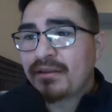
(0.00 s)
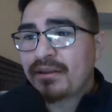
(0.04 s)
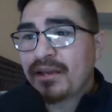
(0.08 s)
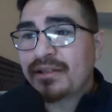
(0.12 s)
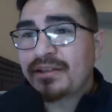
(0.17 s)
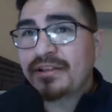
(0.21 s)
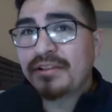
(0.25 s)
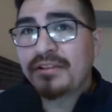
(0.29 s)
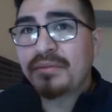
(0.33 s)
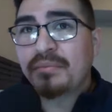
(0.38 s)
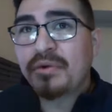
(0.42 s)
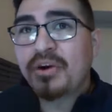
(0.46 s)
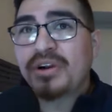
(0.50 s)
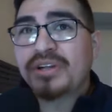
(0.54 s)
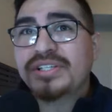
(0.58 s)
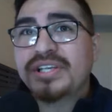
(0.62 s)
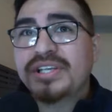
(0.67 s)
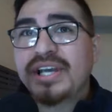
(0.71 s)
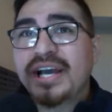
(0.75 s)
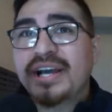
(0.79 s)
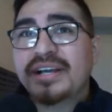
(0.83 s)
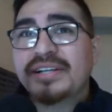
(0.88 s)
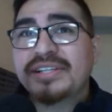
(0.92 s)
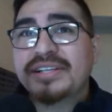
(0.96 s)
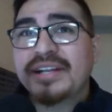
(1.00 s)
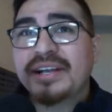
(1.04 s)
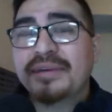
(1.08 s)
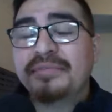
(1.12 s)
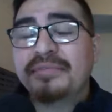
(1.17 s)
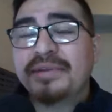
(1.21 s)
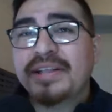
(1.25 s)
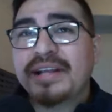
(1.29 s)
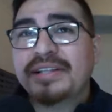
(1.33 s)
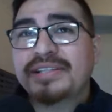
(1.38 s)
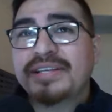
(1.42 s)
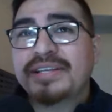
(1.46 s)
And then Lamar Jackson, I
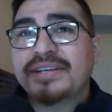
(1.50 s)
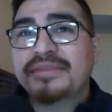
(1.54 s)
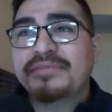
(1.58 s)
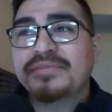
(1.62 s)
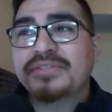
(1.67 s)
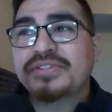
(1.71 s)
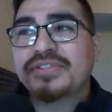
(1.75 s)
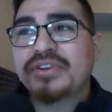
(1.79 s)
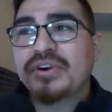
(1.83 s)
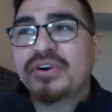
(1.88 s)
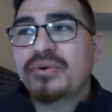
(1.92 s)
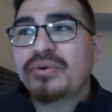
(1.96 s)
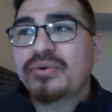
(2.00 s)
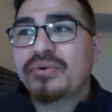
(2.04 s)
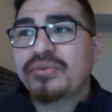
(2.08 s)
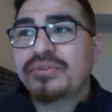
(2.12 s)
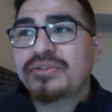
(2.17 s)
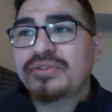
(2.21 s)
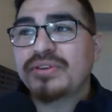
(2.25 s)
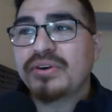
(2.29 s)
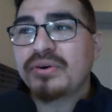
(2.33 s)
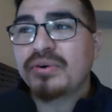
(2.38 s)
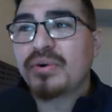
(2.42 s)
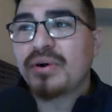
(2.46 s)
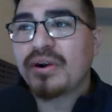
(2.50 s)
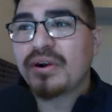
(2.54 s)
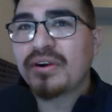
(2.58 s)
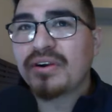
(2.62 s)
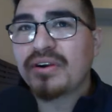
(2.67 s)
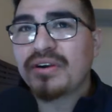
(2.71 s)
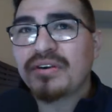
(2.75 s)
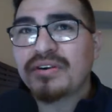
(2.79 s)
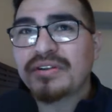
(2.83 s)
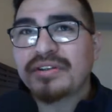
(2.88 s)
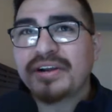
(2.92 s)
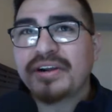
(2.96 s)
mean, that team's so
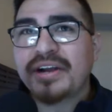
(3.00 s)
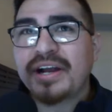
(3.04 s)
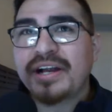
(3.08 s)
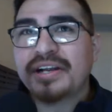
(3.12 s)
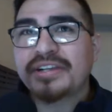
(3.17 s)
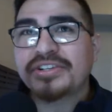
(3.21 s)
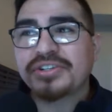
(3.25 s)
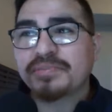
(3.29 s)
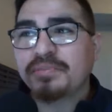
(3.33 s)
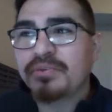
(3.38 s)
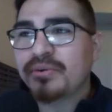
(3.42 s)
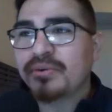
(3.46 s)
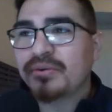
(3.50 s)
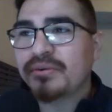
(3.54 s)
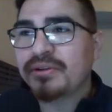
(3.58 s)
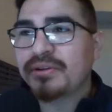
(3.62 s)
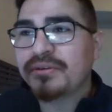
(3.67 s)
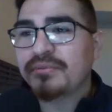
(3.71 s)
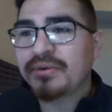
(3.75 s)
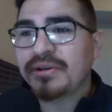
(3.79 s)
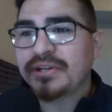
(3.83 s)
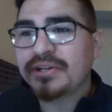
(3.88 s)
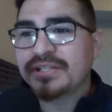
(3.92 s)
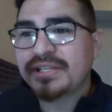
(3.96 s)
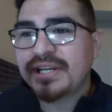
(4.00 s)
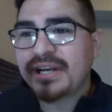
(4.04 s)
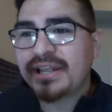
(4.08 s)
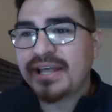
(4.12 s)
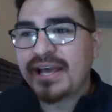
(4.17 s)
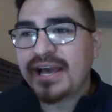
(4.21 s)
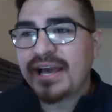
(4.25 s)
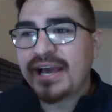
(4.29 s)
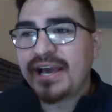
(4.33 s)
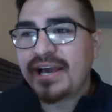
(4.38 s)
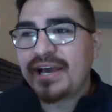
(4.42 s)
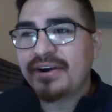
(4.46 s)
hurt. They're kind of just pulling wins out of the
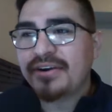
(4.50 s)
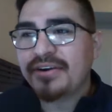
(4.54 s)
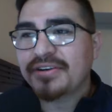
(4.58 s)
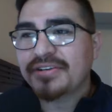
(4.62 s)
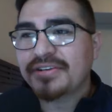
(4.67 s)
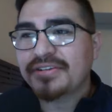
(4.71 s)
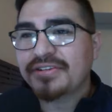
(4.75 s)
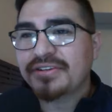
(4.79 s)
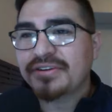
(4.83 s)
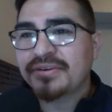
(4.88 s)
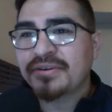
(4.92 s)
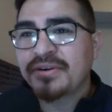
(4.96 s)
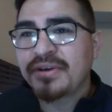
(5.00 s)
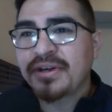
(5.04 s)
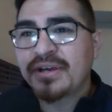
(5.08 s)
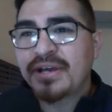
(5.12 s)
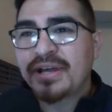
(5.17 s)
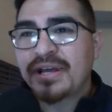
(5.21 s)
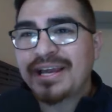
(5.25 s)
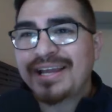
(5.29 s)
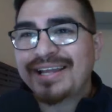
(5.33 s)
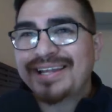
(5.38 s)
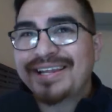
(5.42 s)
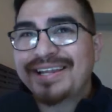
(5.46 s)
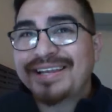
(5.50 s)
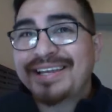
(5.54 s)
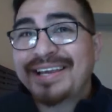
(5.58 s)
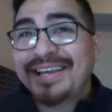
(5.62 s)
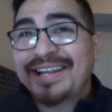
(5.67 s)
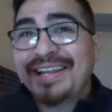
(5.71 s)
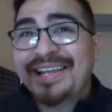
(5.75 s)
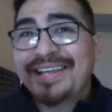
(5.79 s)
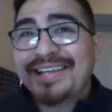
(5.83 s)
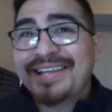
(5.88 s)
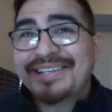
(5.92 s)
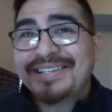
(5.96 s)
hat also. And
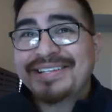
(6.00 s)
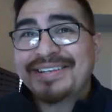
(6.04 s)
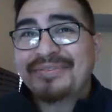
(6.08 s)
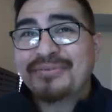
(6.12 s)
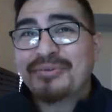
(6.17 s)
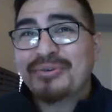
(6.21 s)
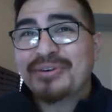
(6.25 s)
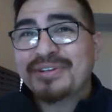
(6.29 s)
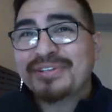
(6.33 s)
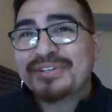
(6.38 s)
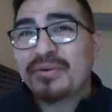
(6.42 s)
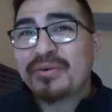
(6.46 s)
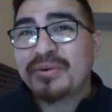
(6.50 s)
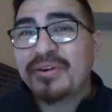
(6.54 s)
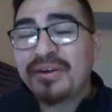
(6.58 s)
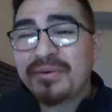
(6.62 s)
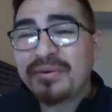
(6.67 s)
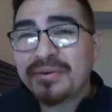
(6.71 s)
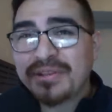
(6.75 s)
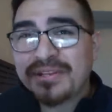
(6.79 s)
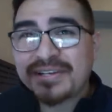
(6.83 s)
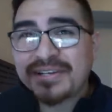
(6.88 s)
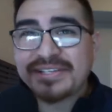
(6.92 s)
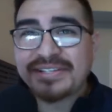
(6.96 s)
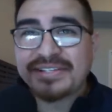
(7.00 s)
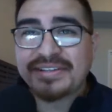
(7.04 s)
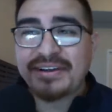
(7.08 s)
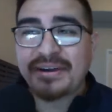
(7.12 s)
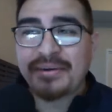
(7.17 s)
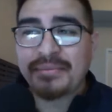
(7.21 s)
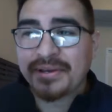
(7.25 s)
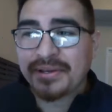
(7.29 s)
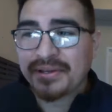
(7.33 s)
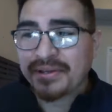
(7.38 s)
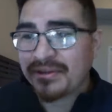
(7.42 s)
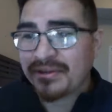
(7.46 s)
what's going on with his
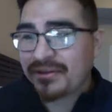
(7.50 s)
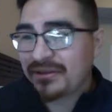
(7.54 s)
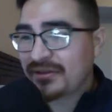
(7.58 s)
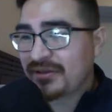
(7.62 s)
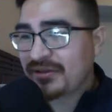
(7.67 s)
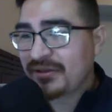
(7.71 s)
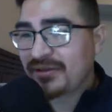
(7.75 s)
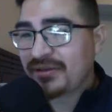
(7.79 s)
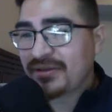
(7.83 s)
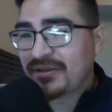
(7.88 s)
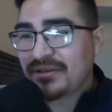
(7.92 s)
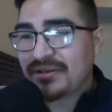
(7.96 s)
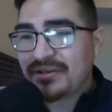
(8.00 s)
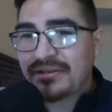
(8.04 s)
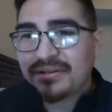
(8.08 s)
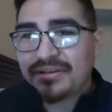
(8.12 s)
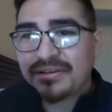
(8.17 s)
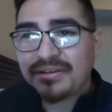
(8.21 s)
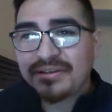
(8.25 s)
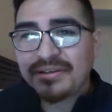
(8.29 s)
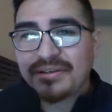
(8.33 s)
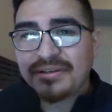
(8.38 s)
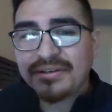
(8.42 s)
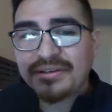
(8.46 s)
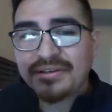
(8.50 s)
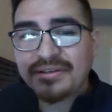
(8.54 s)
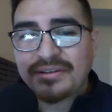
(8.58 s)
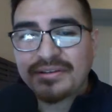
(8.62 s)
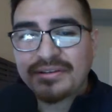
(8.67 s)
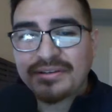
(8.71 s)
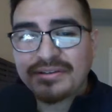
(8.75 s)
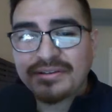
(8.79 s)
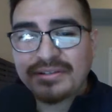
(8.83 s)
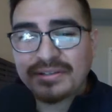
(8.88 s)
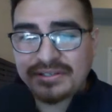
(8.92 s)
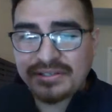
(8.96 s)
stomach?
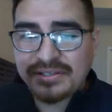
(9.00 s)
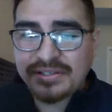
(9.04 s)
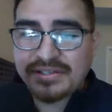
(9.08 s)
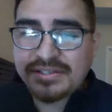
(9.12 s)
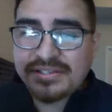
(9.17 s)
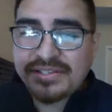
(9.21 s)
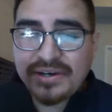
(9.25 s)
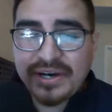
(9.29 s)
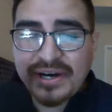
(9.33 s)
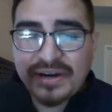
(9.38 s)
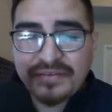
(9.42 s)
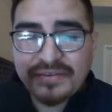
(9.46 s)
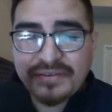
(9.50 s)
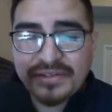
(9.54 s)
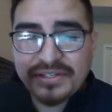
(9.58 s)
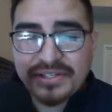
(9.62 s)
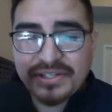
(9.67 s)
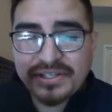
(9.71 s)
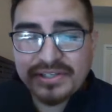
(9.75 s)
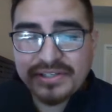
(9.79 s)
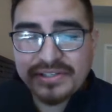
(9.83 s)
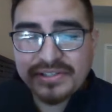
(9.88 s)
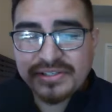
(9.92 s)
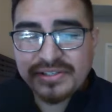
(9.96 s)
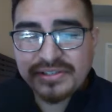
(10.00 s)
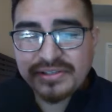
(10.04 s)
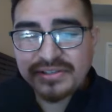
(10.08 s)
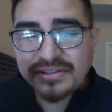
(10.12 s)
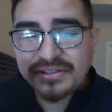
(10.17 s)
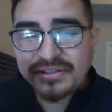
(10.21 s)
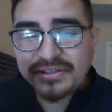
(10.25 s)
Does he still have the shits?